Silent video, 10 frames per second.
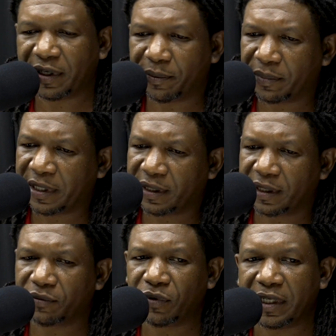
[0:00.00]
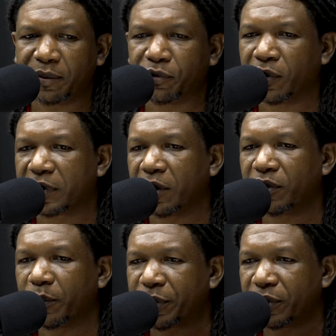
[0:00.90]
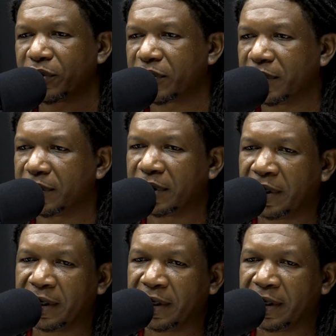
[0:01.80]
and it really broke down the person.